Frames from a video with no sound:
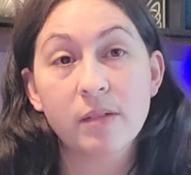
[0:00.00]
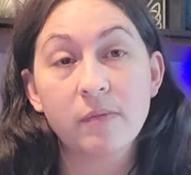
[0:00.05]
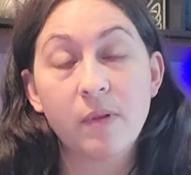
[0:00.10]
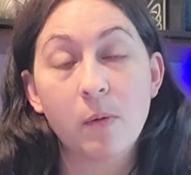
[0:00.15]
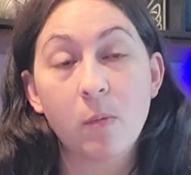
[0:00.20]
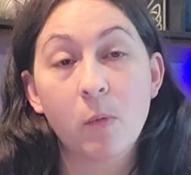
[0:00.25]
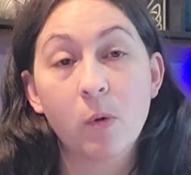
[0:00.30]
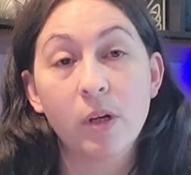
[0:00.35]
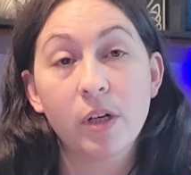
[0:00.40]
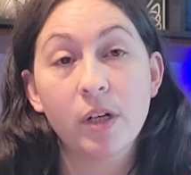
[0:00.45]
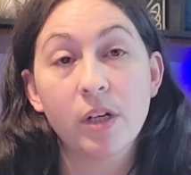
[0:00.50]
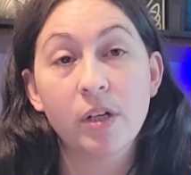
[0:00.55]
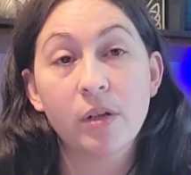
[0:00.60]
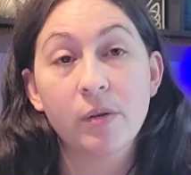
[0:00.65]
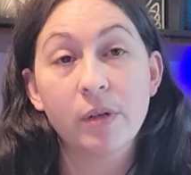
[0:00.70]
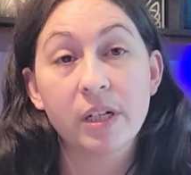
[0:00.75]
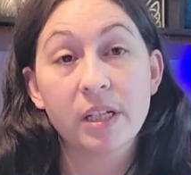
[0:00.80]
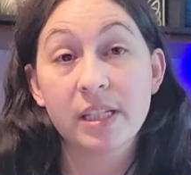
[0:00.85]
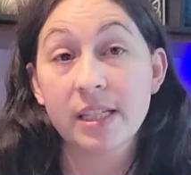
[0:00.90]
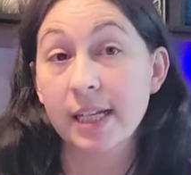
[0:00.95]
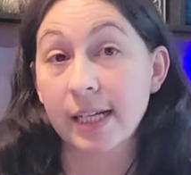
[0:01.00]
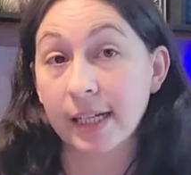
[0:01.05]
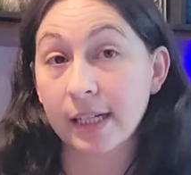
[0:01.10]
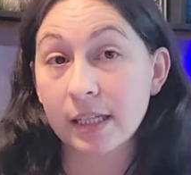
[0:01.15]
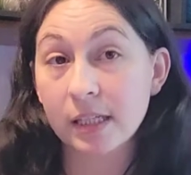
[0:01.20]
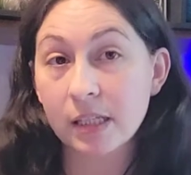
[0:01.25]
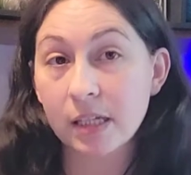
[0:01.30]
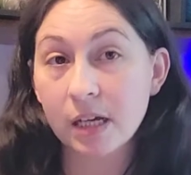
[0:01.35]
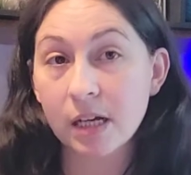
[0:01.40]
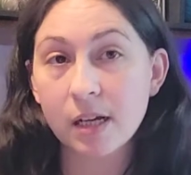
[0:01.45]
if I'm wanting to do it a
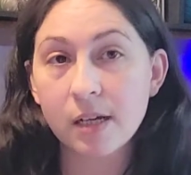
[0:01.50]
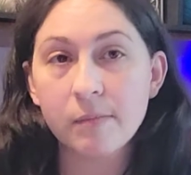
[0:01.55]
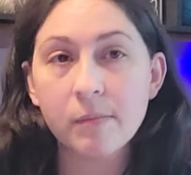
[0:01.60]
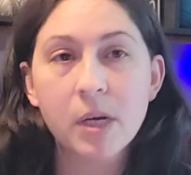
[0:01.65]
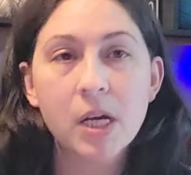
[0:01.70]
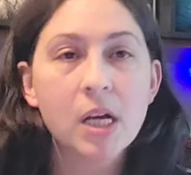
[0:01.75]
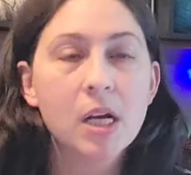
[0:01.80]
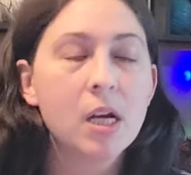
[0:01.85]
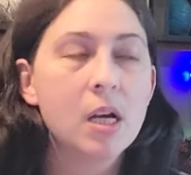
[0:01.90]
second time.